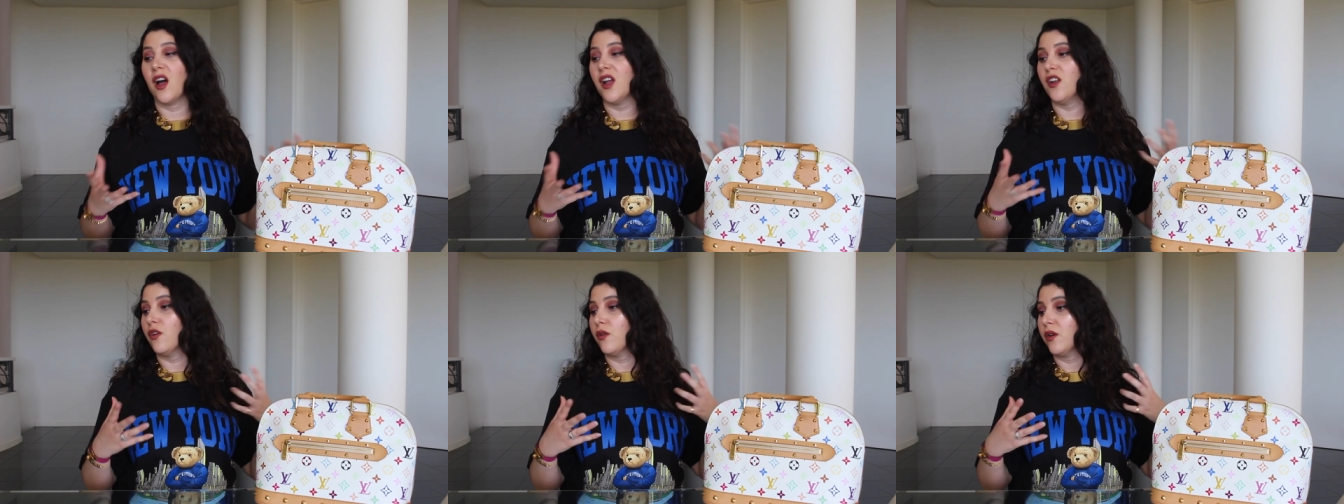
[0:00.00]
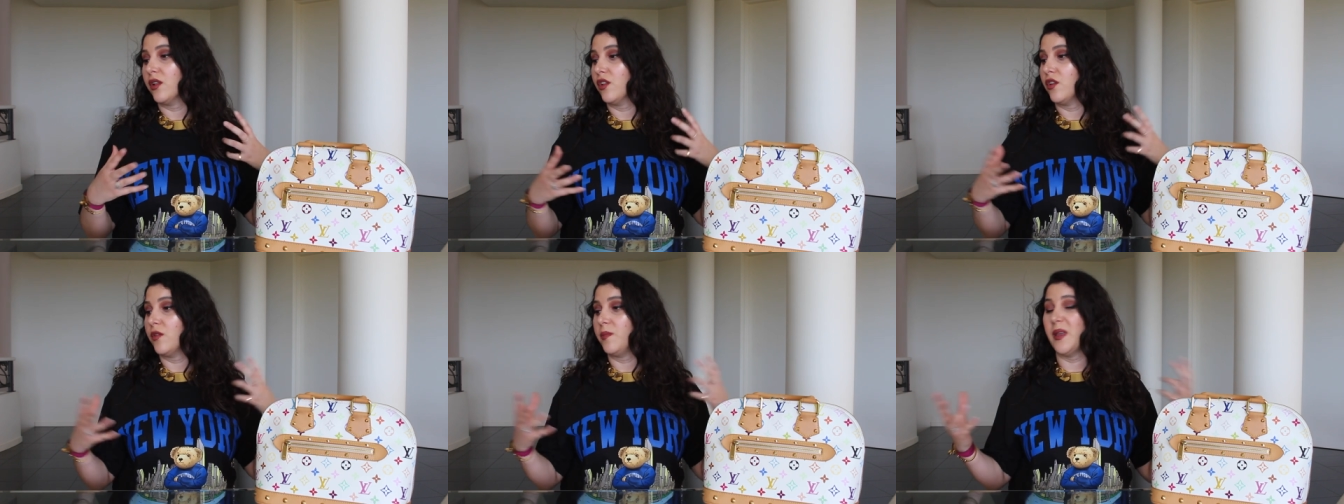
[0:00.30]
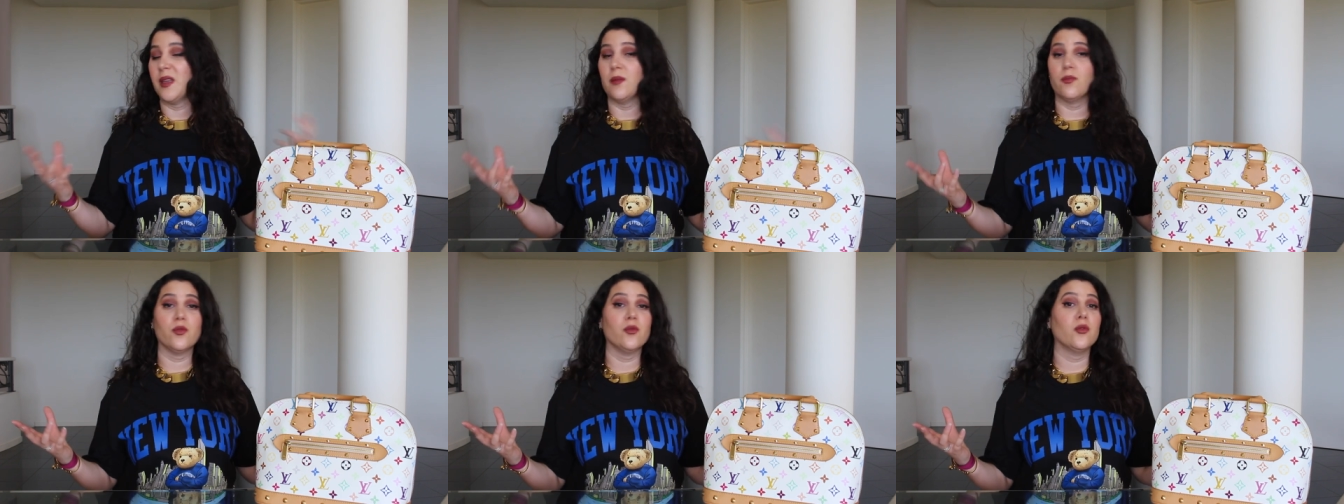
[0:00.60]
I know a lot of
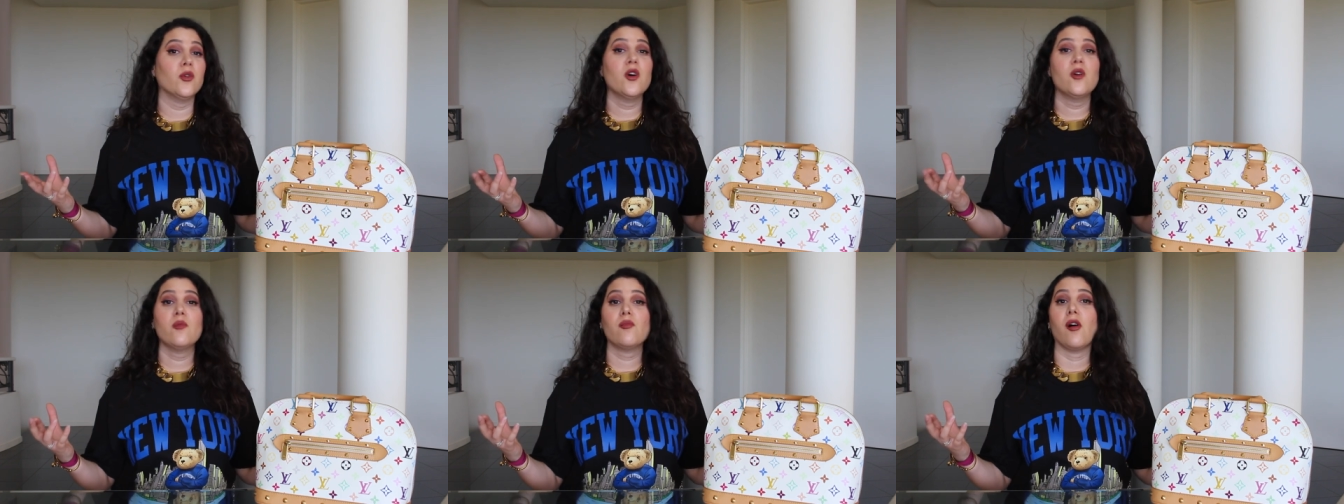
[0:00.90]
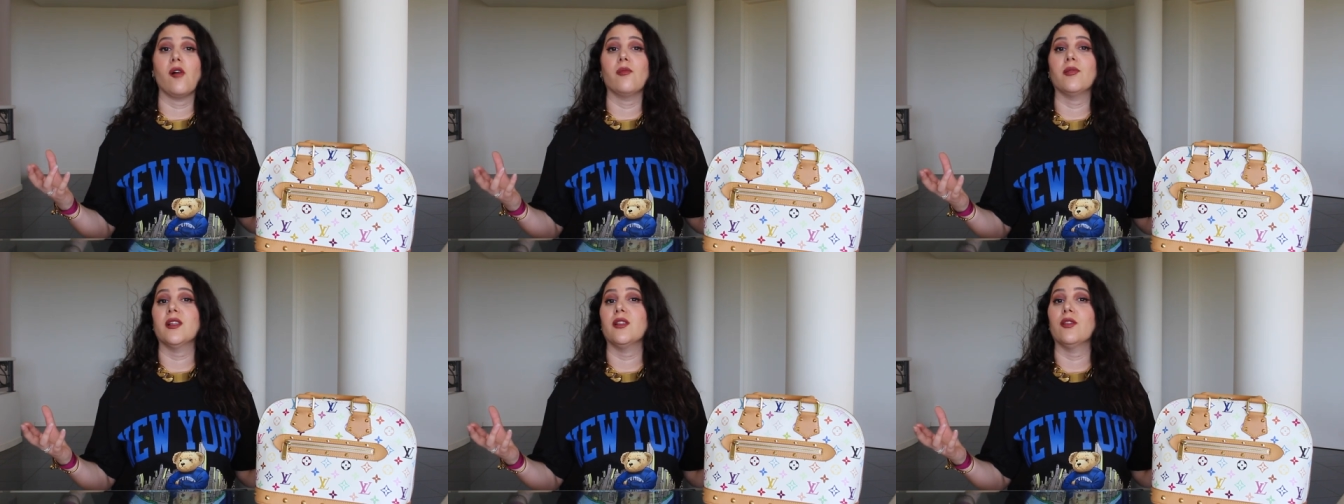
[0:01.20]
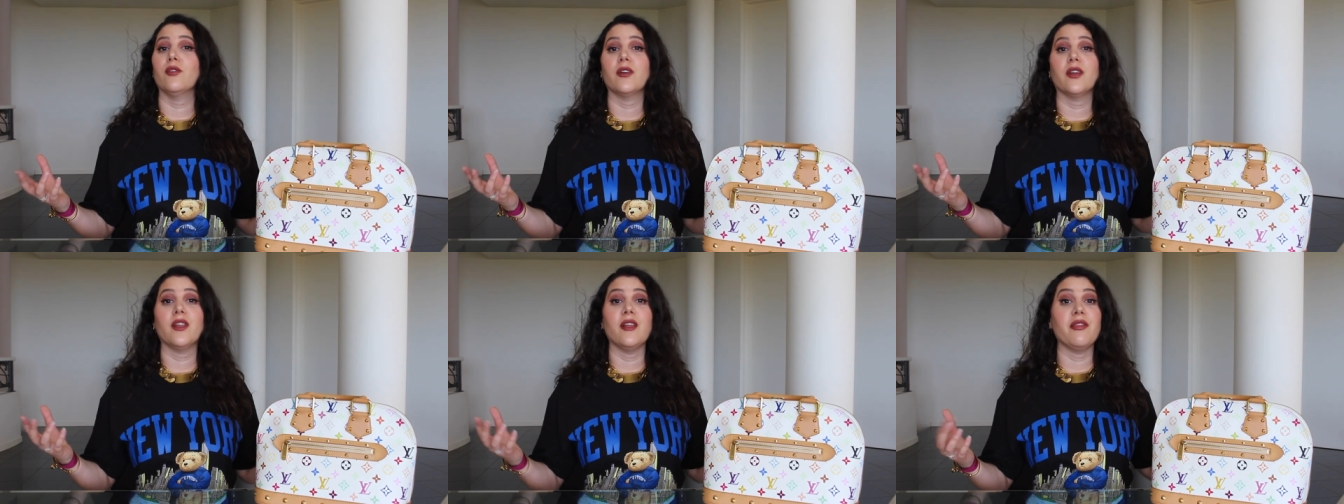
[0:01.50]
people probably
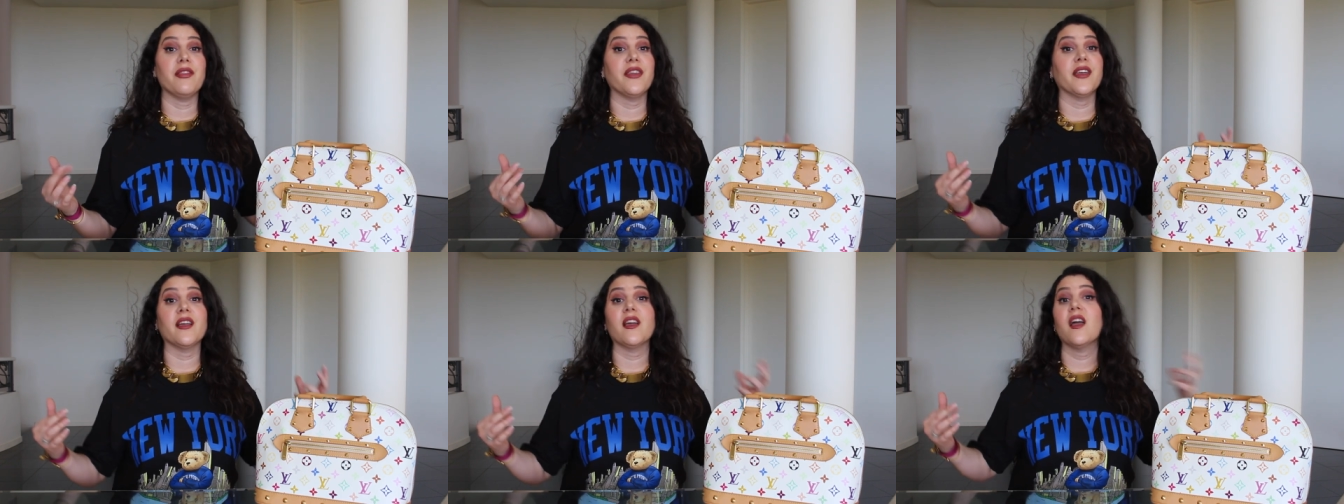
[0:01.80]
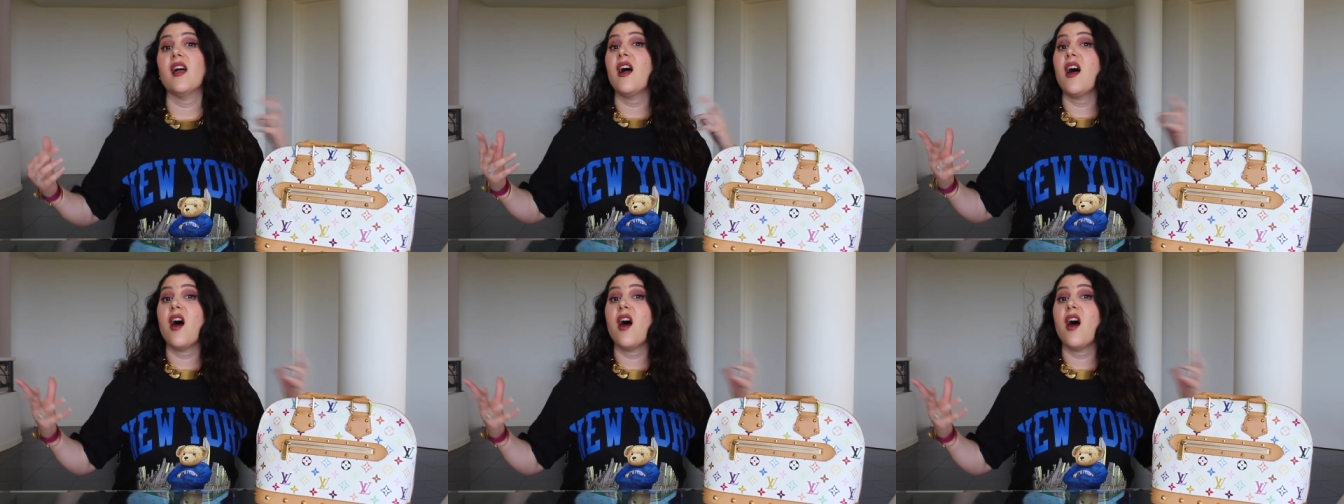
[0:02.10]
look at it and think,